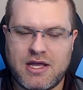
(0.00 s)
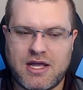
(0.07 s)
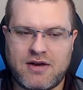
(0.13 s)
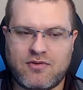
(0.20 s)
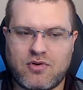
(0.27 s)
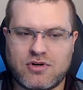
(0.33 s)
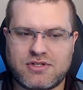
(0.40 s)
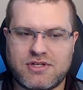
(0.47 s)
And
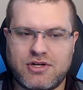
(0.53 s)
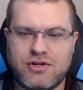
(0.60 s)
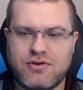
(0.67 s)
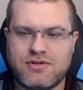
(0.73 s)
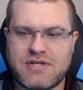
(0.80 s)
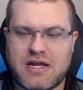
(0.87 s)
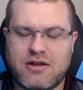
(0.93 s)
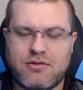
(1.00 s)
of course, the
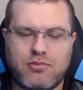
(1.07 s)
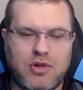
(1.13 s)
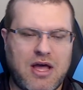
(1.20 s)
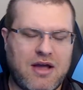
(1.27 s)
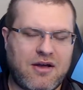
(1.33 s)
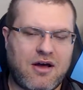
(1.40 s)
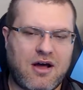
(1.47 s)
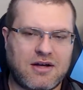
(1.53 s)
news out of the
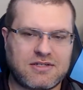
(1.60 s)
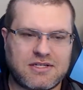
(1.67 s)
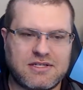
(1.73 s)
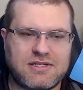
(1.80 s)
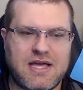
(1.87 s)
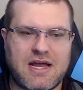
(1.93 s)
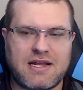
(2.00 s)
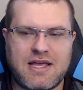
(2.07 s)
Blackhawks
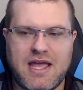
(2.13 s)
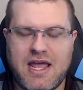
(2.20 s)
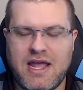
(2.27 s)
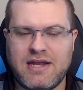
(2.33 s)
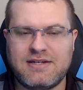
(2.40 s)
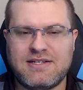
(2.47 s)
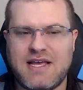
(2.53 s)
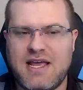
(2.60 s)
is that
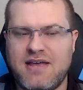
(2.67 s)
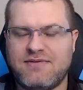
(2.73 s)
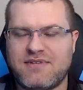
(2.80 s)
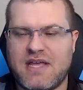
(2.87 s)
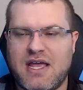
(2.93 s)
Kane, Taves,